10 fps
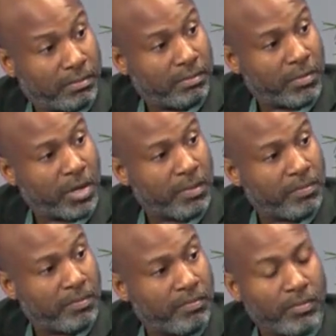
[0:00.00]
Yeah?
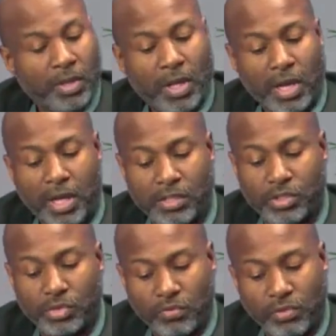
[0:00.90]
And
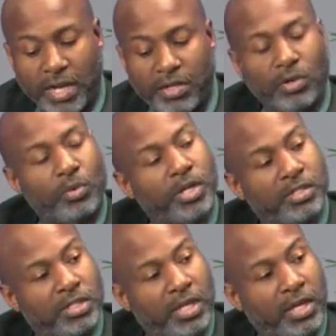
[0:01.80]
so right now we are
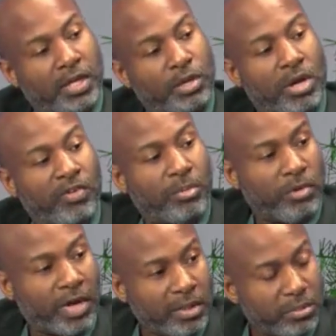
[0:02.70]
saying you have a
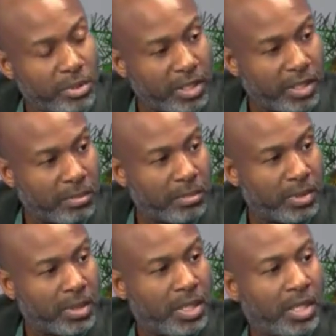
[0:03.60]
brand PNM
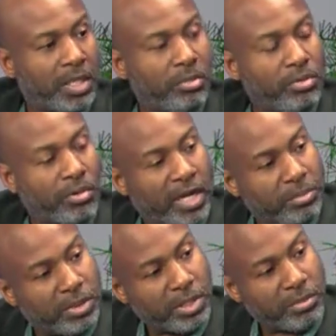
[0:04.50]
and a
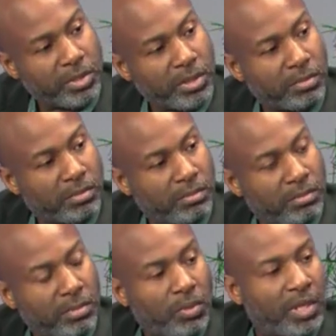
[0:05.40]
brand PDP.
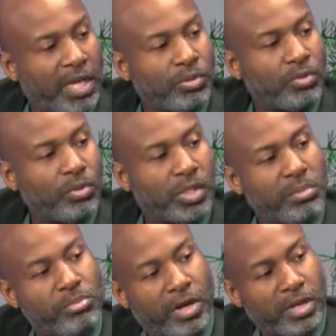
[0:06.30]
Well, I don't know what the
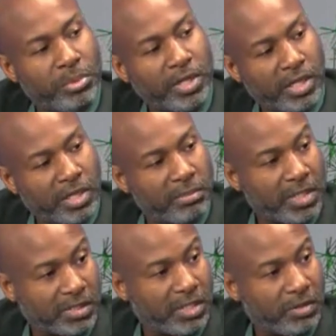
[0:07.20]
brand PNM
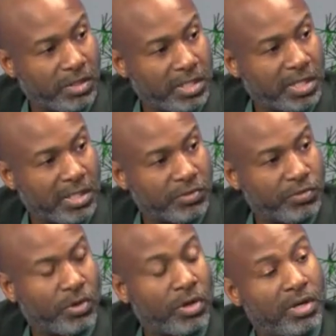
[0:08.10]
necessarily stands
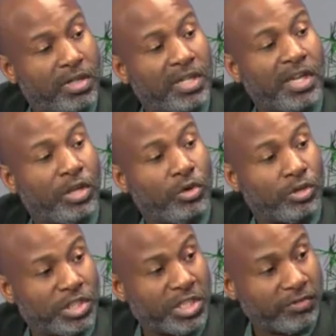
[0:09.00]
for other than
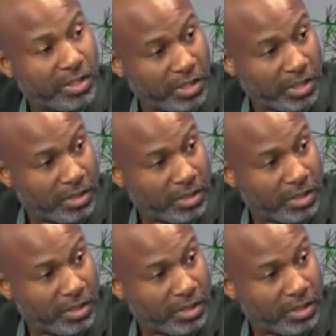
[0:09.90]
longevity.